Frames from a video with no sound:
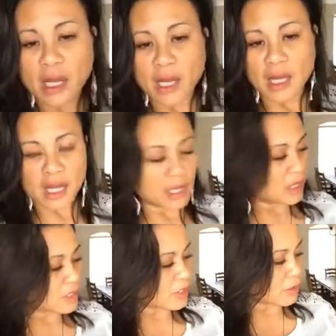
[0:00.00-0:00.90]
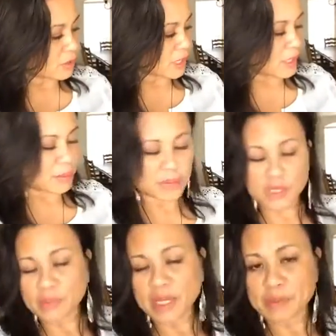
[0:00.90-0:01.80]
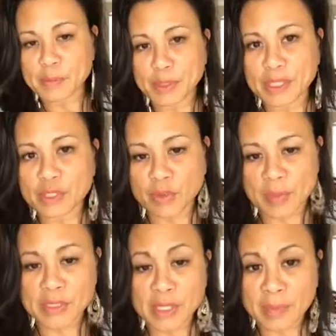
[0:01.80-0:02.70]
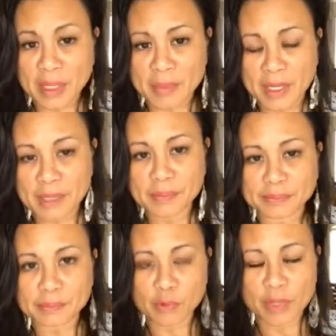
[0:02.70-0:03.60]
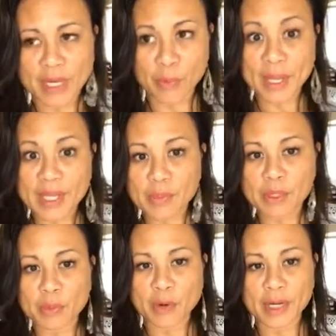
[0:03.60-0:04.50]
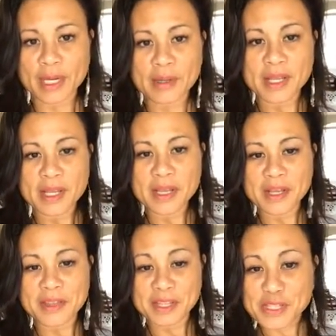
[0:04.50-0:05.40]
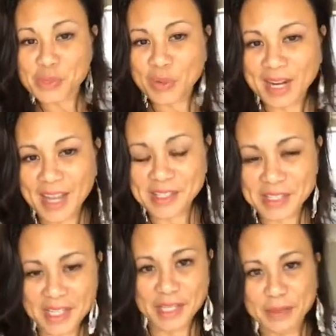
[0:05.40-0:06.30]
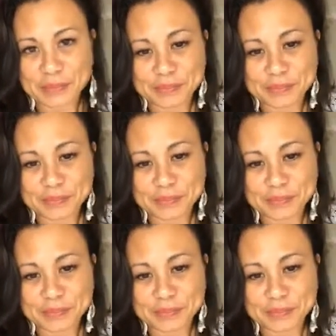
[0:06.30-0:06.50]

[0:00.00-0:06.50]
I also um, sometimes put this right beside my bed when I wake up in the morning. This is what I see.